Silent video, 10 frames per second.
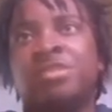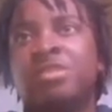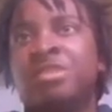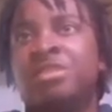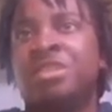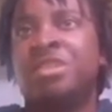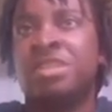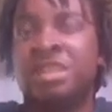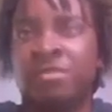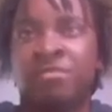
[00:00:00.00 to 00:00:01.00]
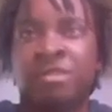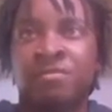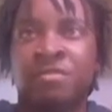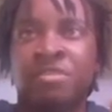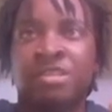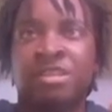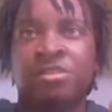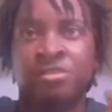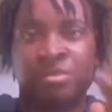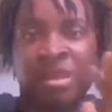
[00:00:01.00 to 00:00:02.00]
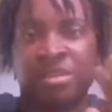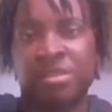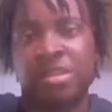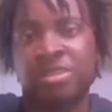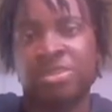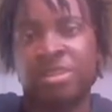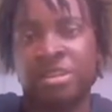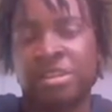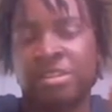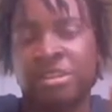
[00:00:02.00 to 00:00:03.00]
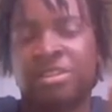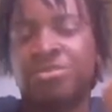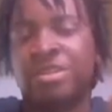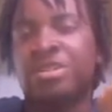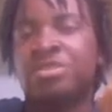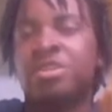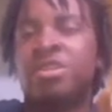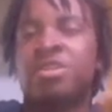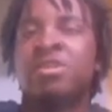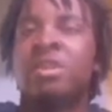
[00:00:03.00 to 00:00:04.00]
So you're going to get one fuse that goes back to that stock accessory in your car,